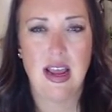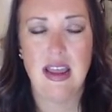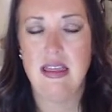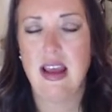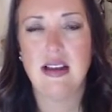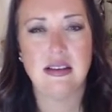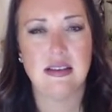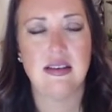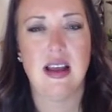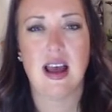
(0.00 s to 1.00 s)
And that
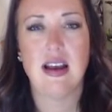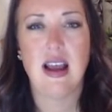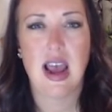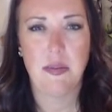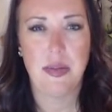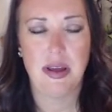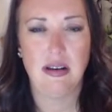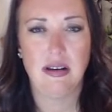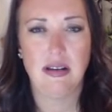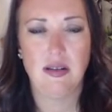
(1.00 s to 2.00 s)
does not
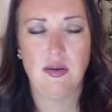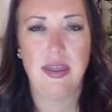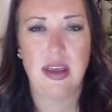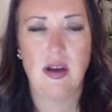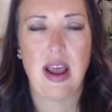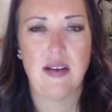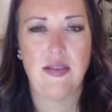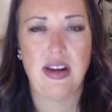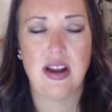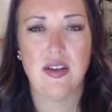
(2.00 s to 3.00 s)
happen without
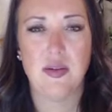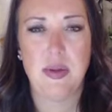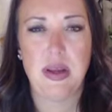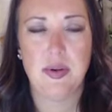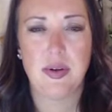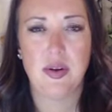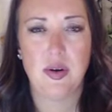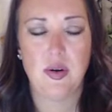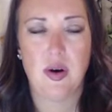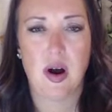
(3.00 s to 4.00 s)
having other people
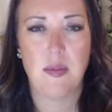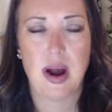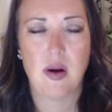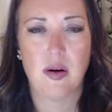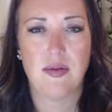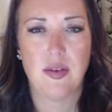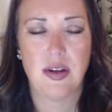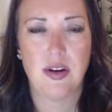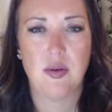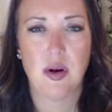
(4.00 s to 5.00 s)
who are powerful
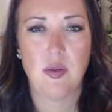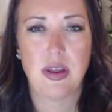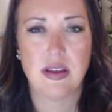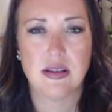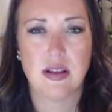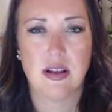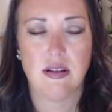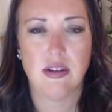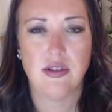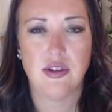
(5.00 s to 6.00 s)
and who are with us
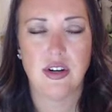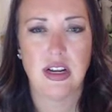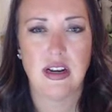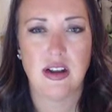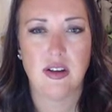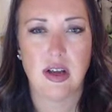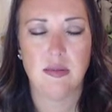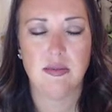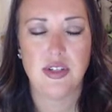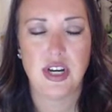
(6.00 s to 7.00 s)
along the journey and
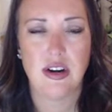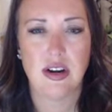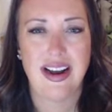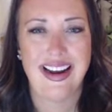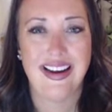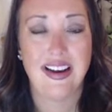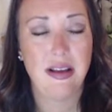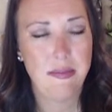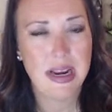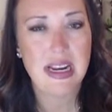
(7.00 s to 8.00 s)
help share it
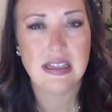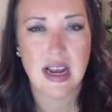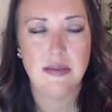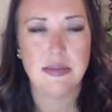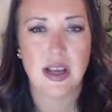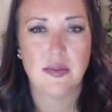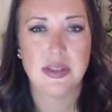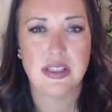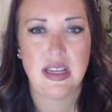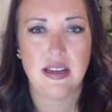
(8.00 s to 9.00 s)
and many times help
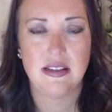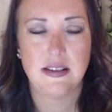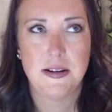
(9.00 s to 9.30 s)
see it.